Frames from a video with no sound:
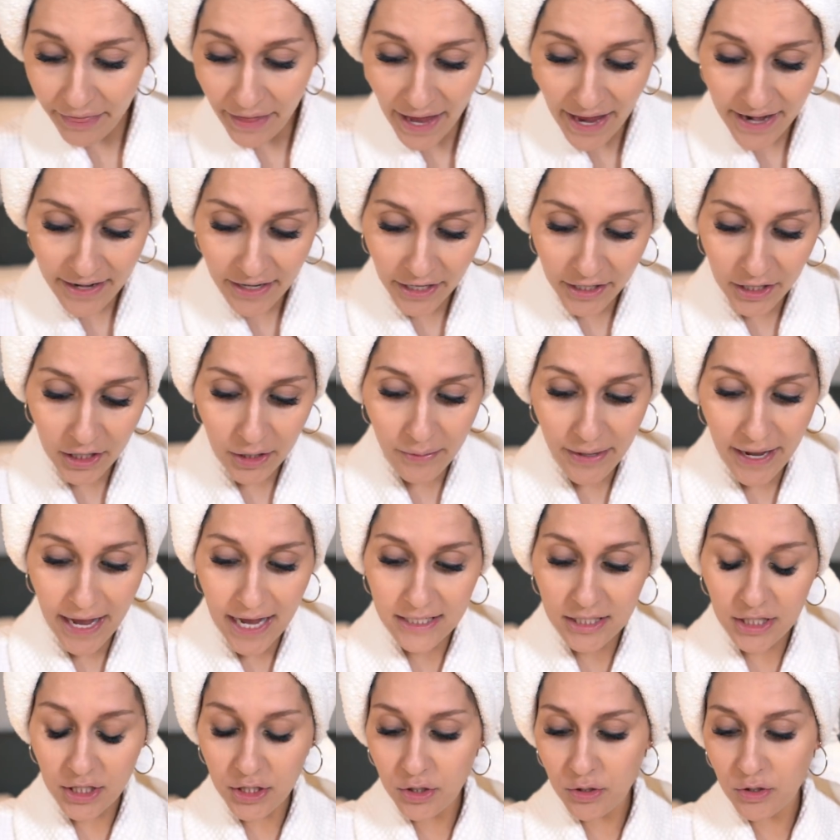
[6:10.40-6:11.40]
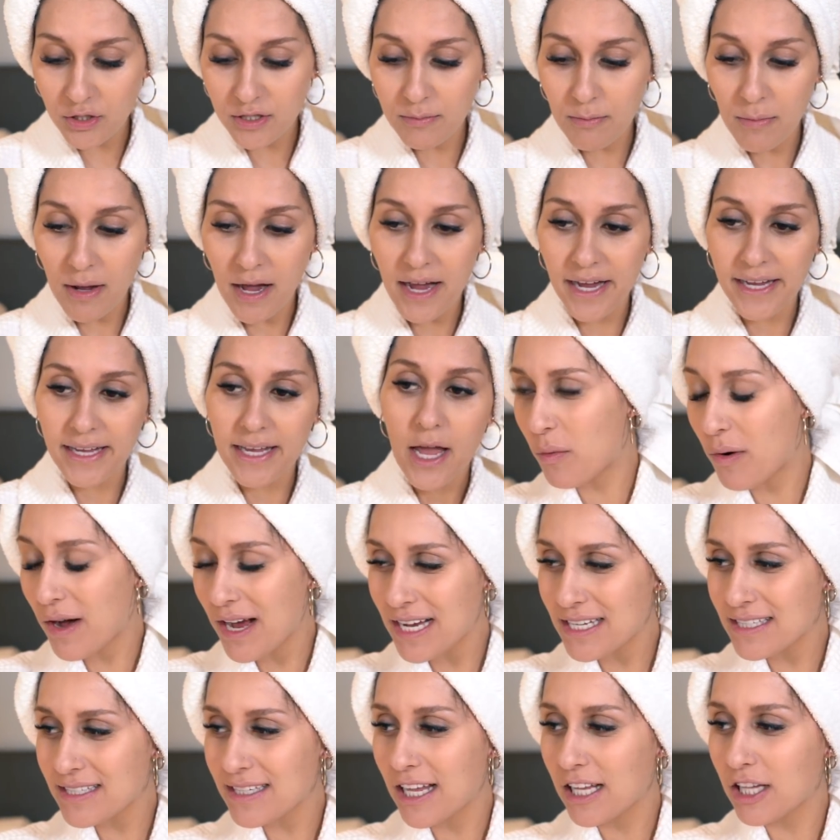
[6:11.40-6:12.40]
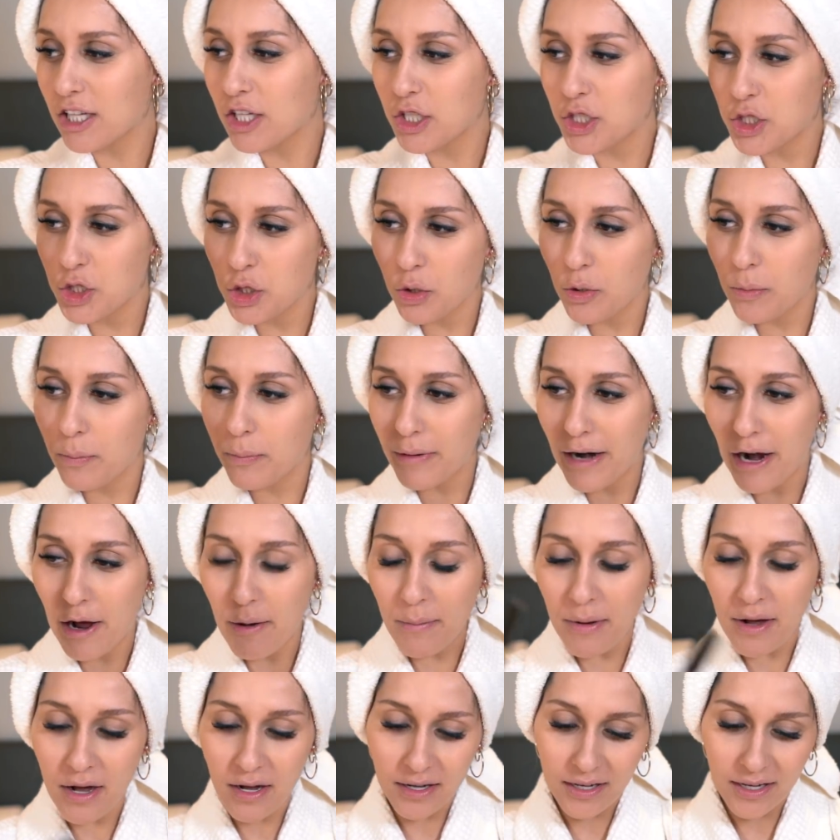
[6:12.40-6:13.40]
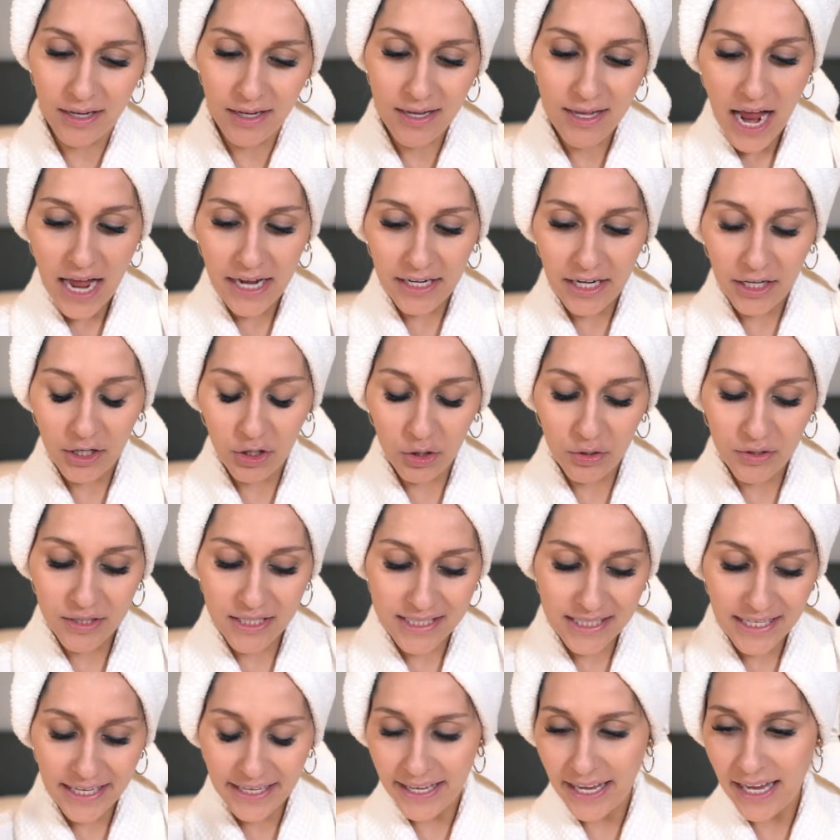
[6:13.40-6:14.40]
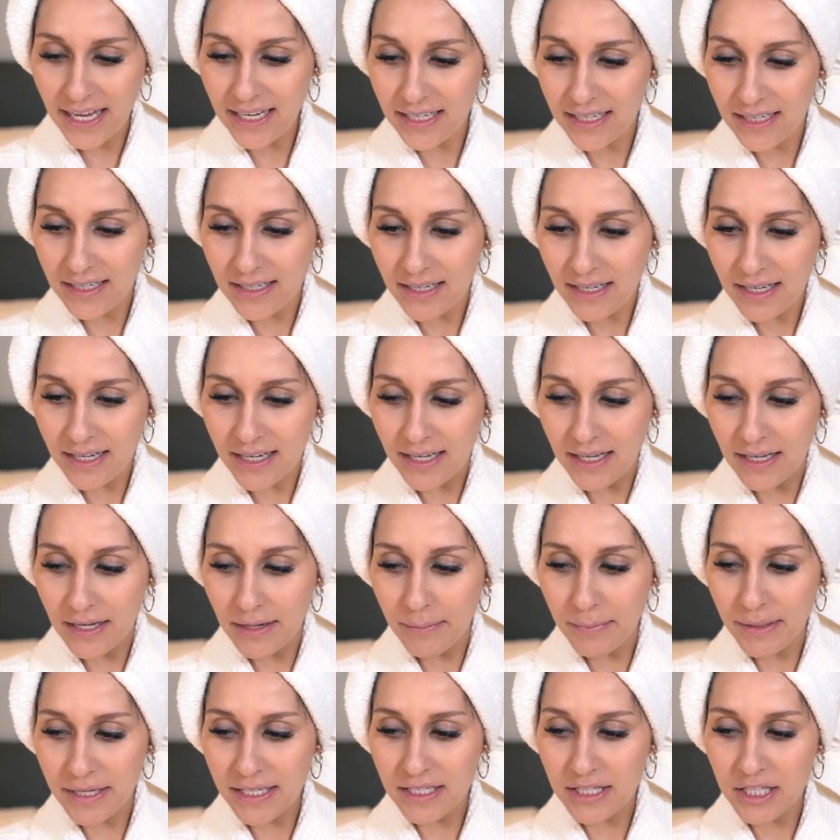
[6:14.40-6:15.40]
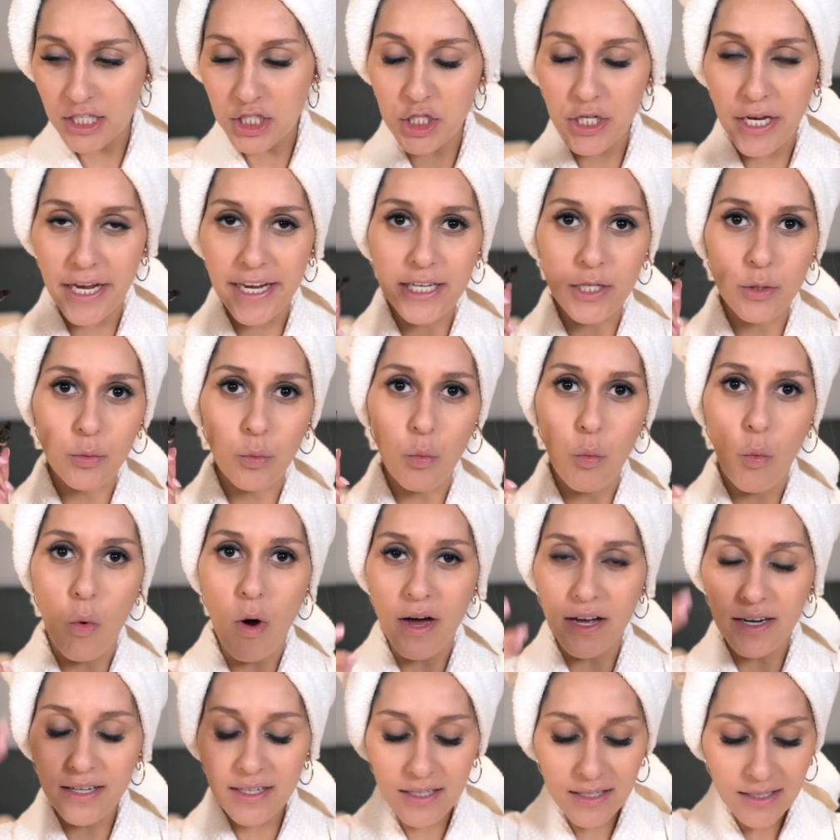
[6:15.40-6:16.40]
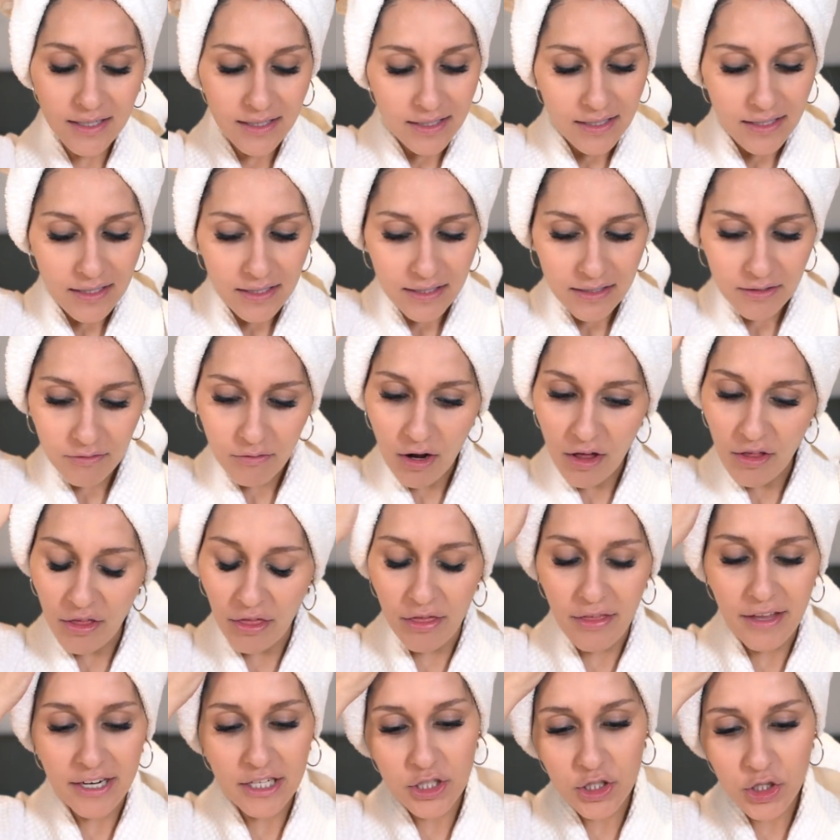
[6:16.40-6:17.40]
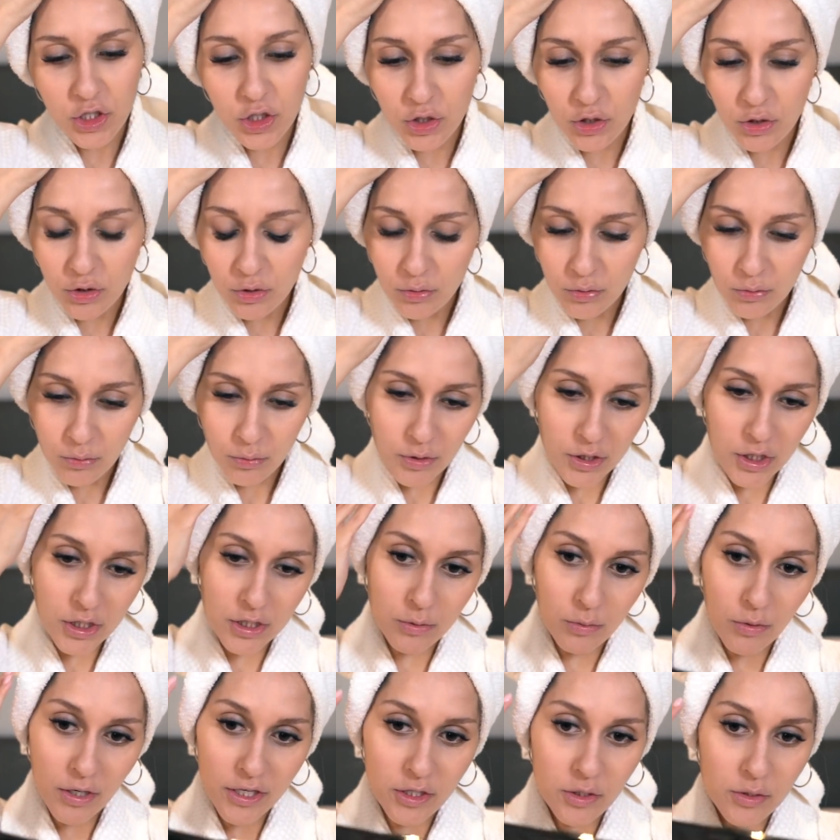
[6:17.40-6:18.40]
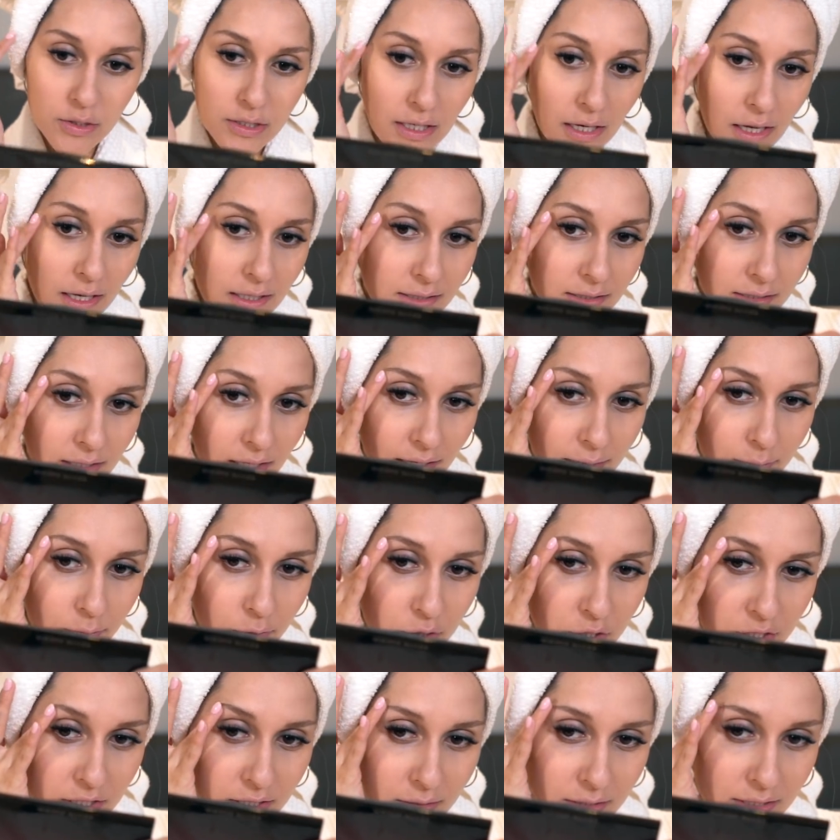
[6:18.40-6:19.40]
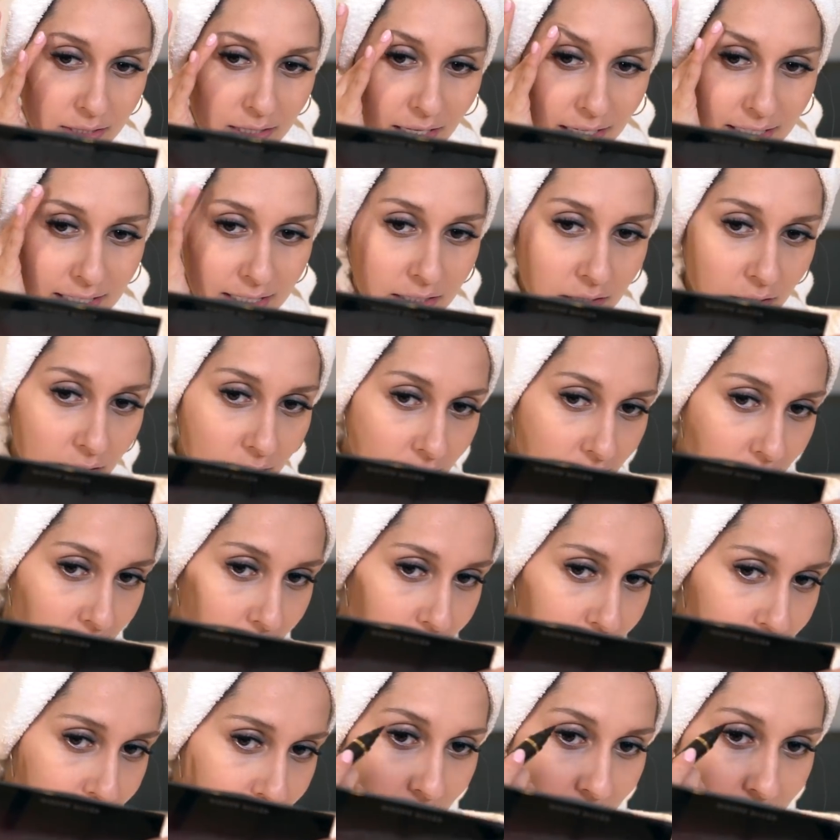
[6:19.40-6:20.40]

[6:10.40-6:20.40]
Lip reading: then I go ahead and use my YSL Couture brow marker. And I got this again in the shade 1 rather than 2, which is what I used last time, which is a slightly darker.